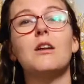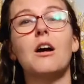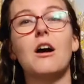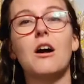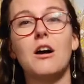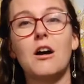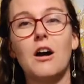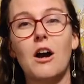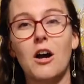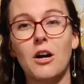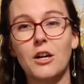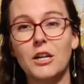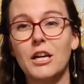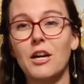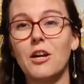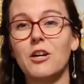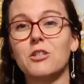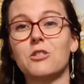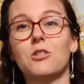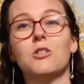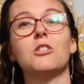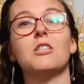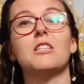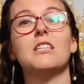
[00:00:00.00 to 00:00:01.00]
uh, our
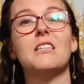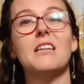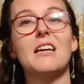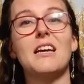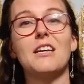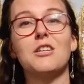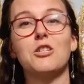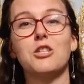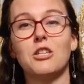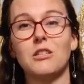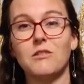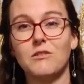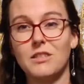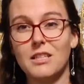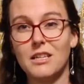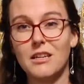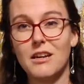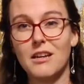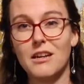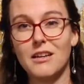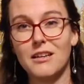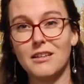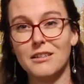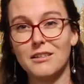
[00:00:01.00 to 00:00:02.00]
character today should have
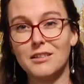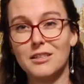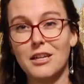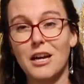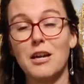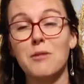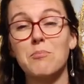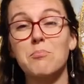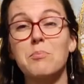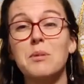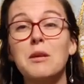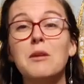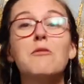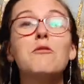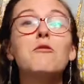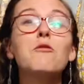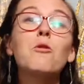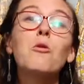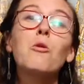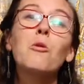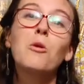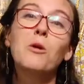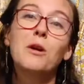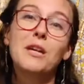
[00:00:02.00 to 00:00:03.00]
uh, done
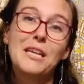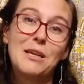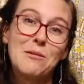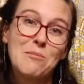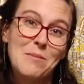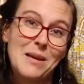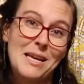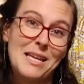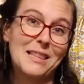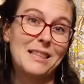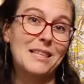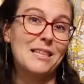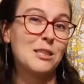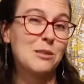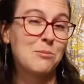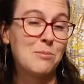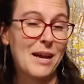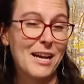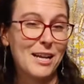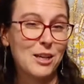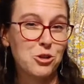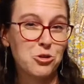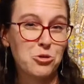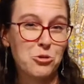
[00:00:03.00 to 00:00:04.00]
before he made these
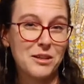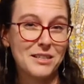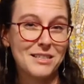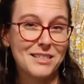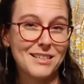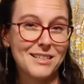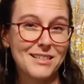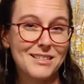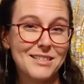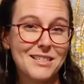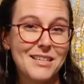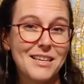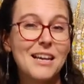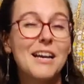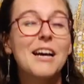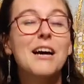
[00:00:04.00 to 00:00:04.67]
bad choices.